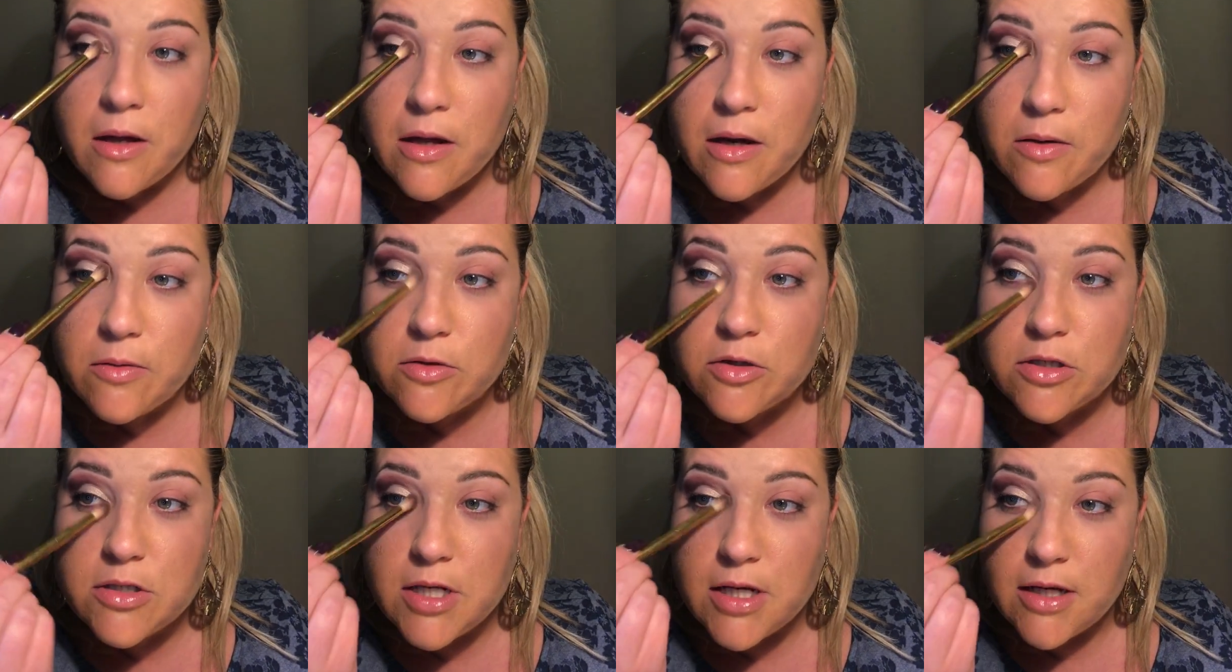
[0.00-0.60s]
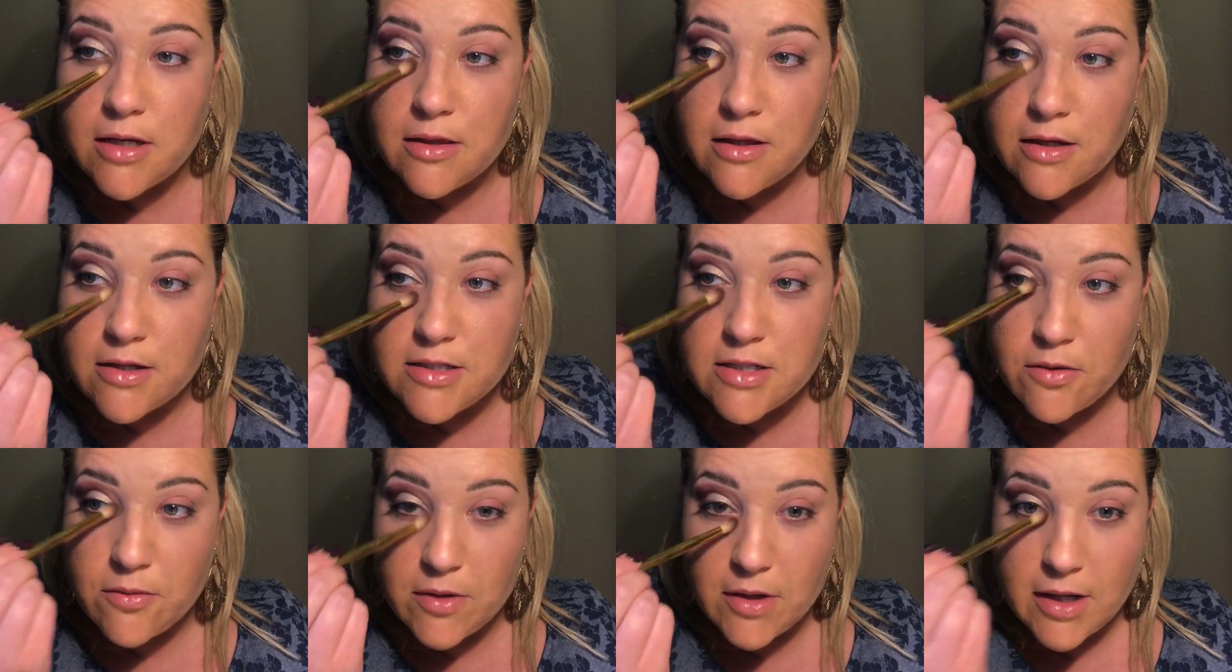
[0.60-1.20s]
And I'm just taking that
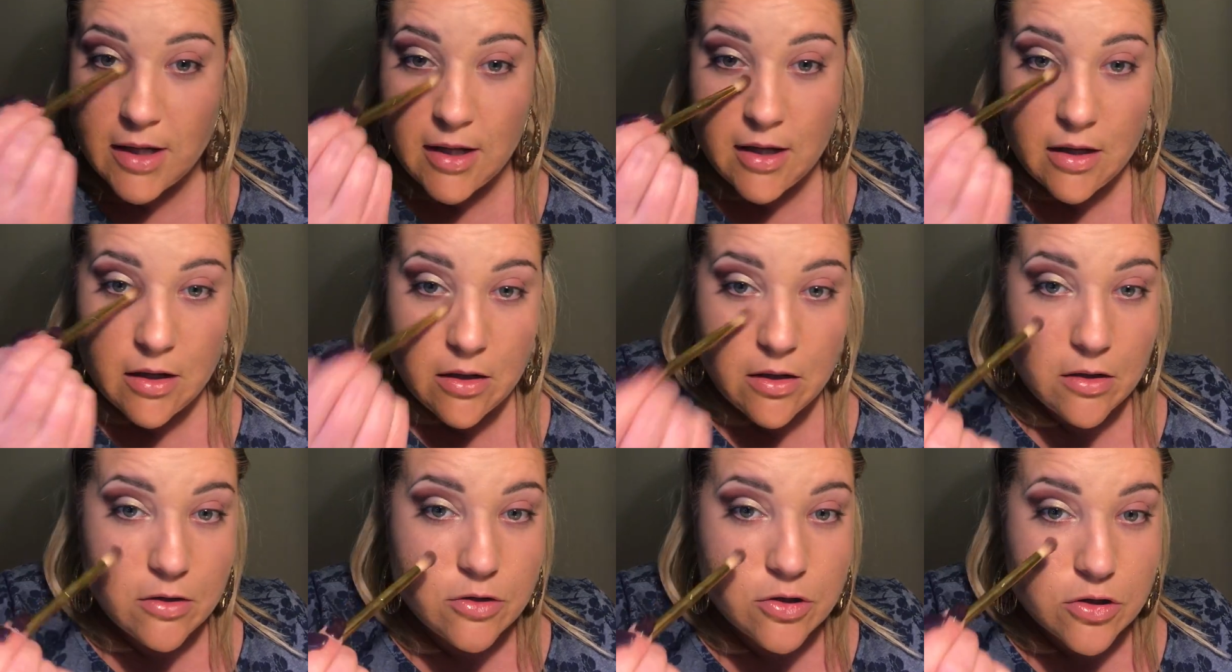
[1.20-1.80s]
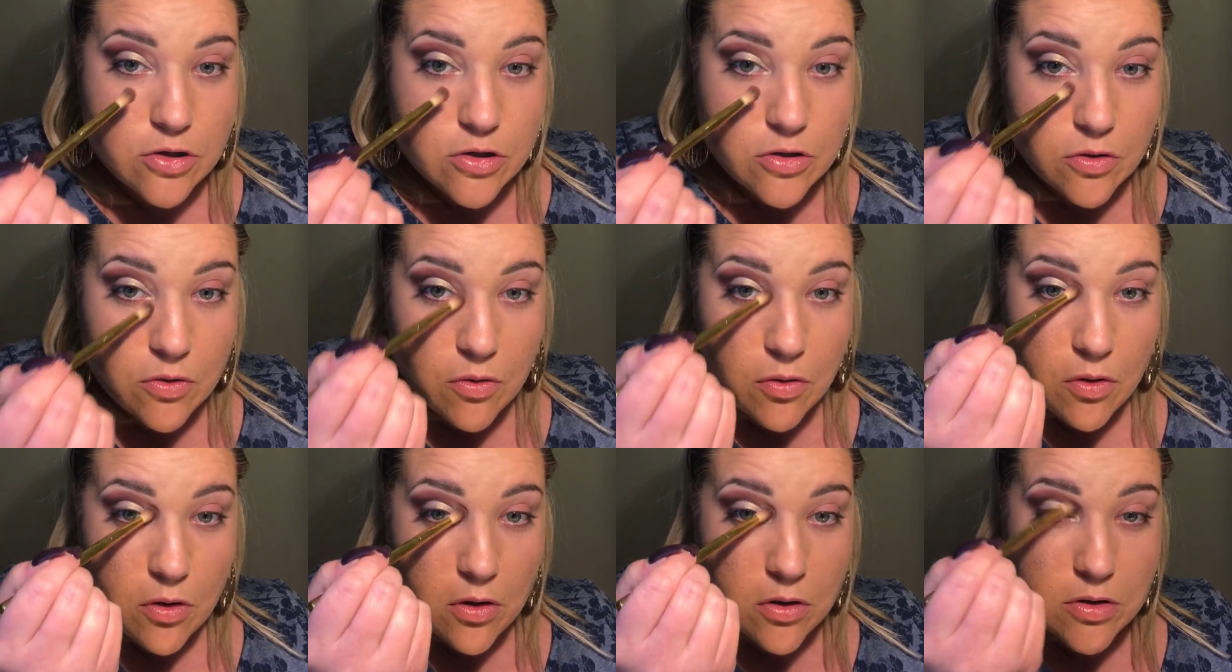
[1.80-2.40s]
down again, just
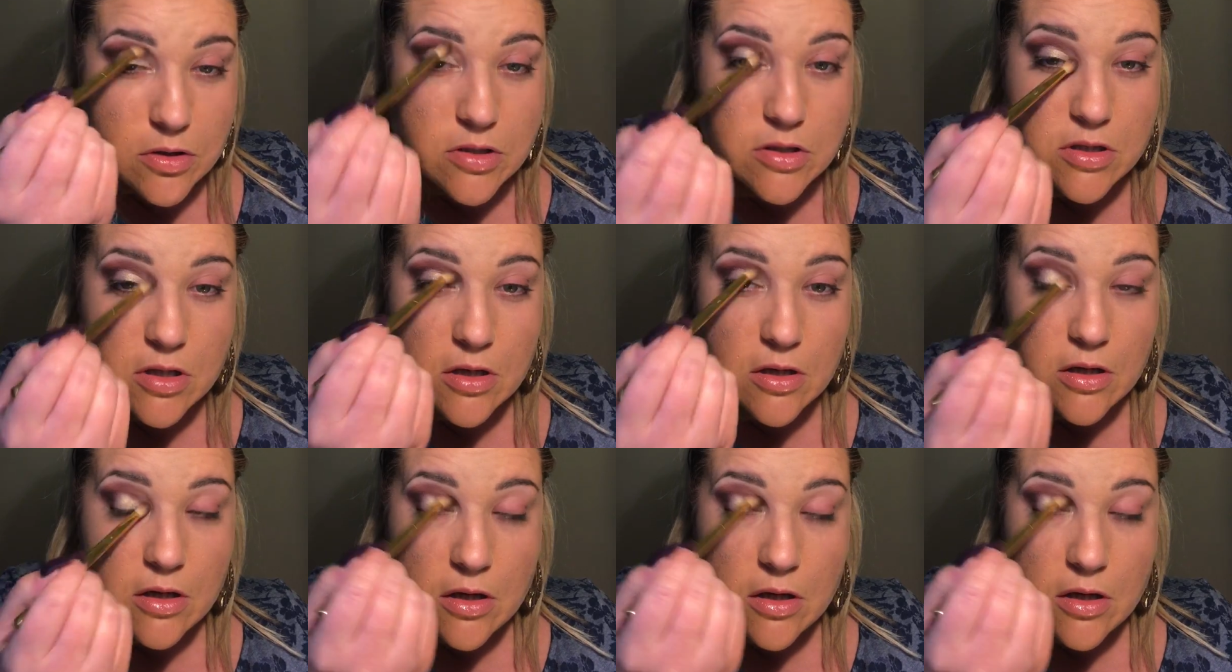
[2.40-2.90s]
across